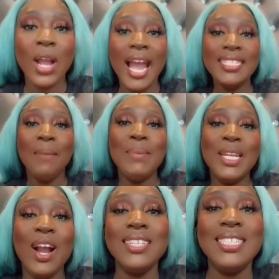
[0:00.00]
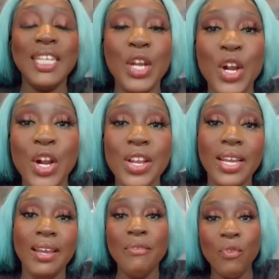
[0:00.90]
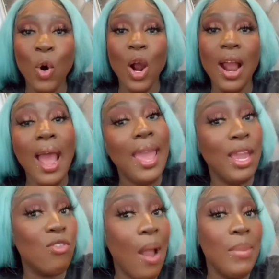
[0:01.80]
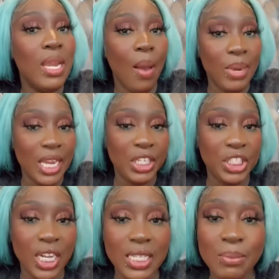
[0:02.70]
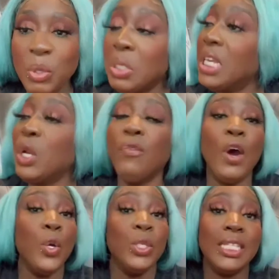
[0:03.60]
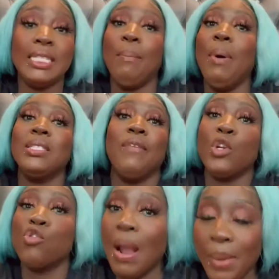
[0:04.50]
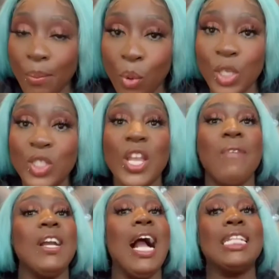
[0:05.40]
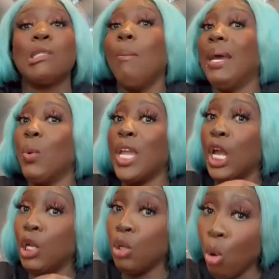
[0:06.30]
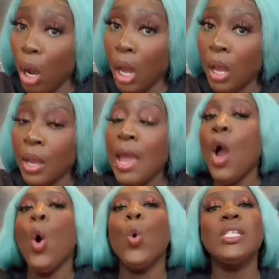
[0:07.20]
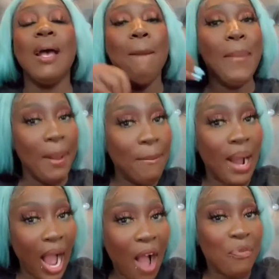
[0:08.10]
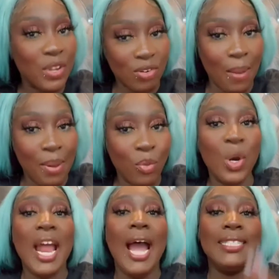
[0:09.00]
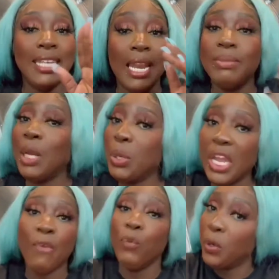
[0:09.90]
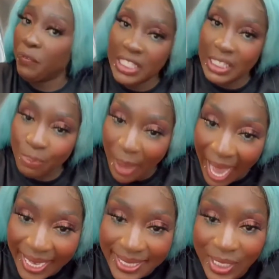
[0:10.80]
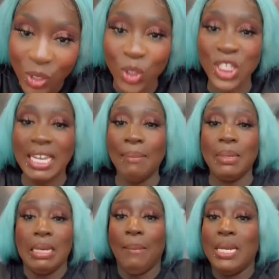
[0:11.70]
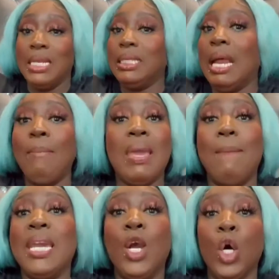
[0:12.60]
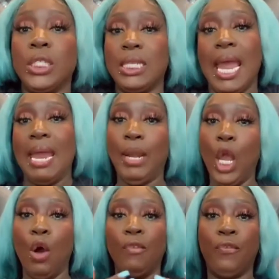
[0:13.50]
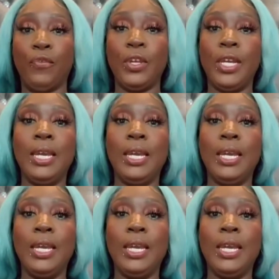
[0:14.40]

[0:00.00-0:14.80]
So guys, I'm being considered for a Grammy nominations. Me know say no founder is not a part of the Grammy board, so you have to call somebody where you know who is a member of the Grammy board and tell him, say, look here, vote for Spice so she can be nominated. I'll be a big guns tonight, my love.